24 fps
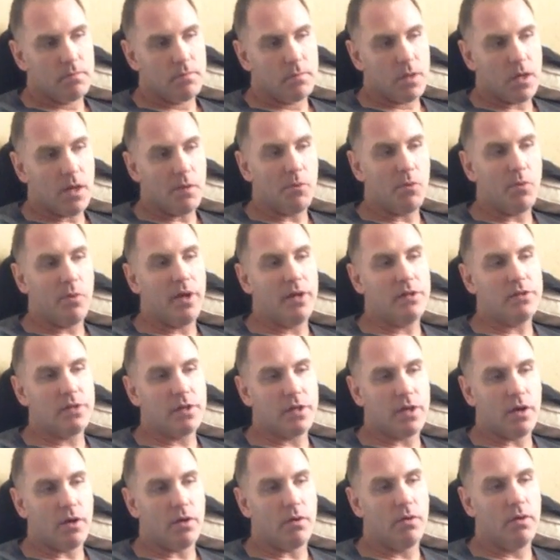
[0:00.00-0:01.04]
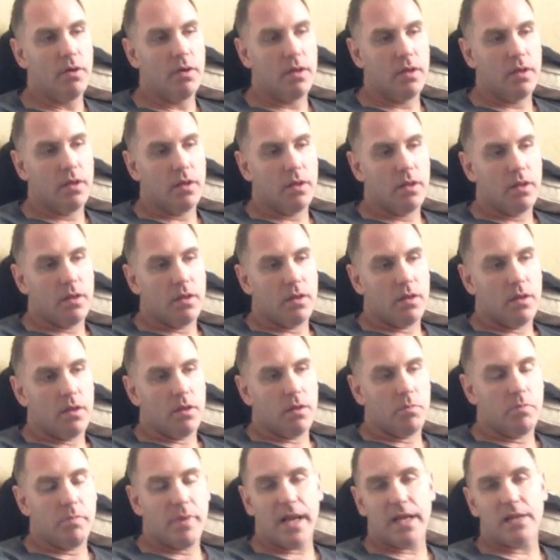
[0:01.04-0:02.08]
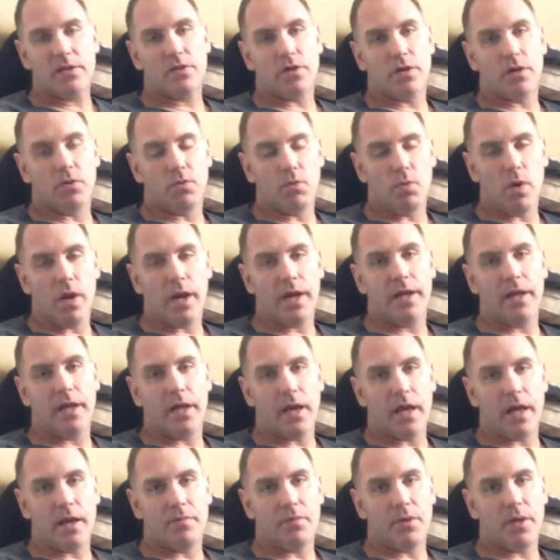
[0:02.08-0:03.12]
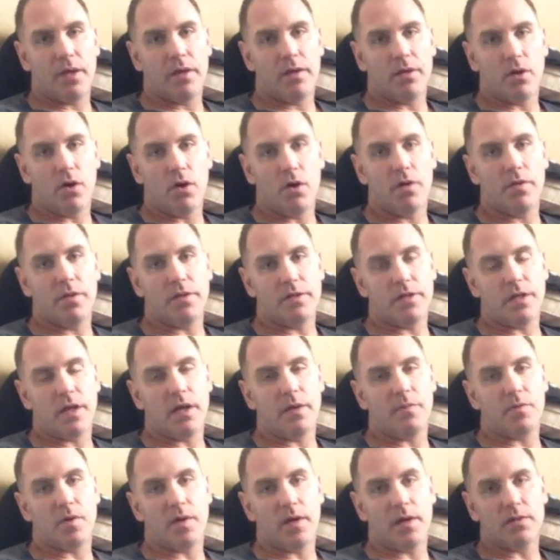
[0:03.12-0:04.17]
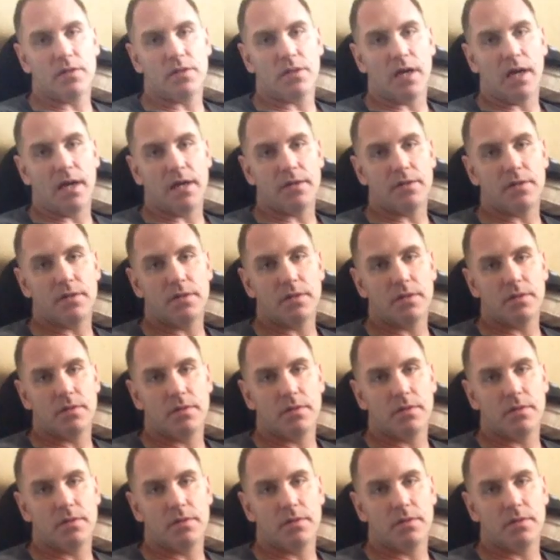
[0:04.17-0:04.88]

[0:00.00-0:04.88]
A couple weeks ago, Beck started whining at me all the time around Sox.